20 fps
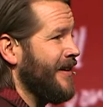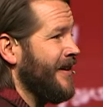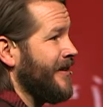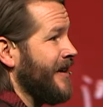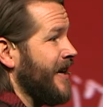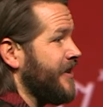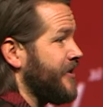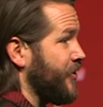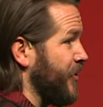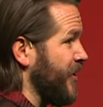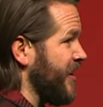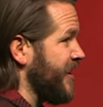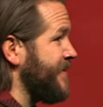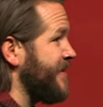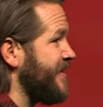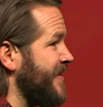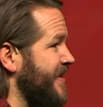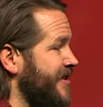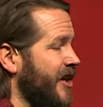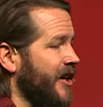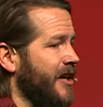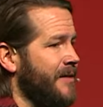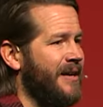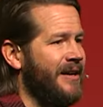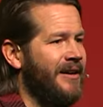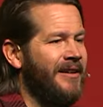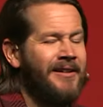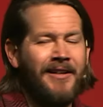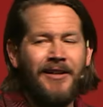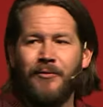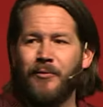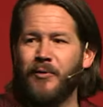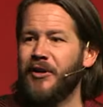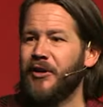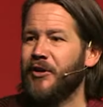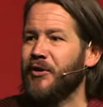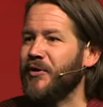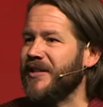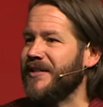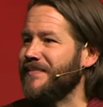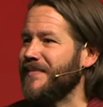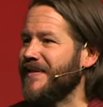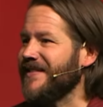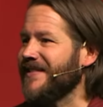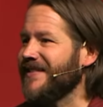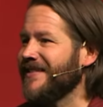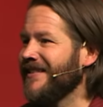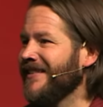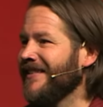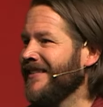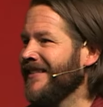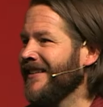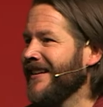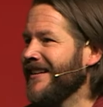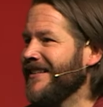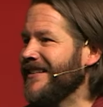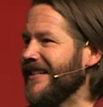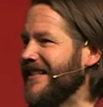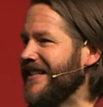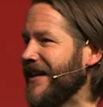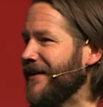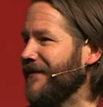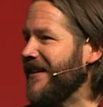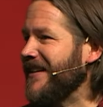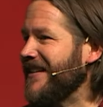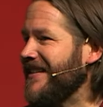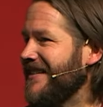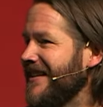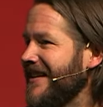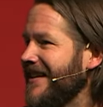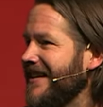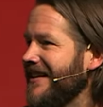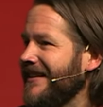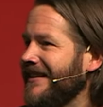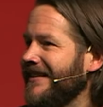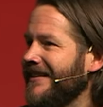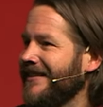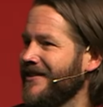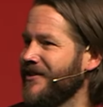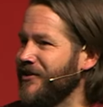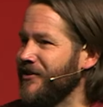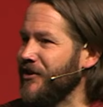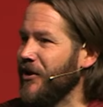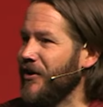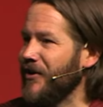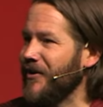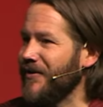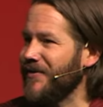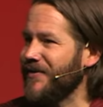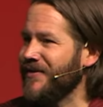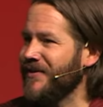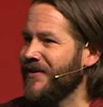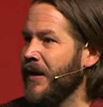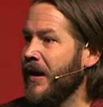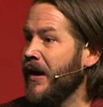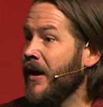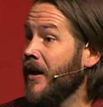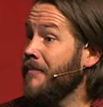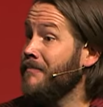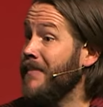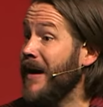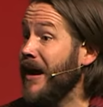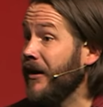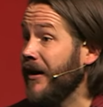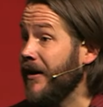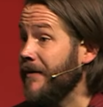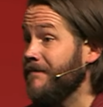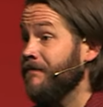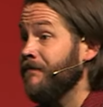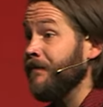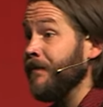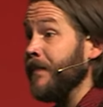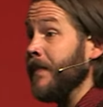Okay, it's Christmas. Let's talk about one of the Christmas nativity scene stars, Mary.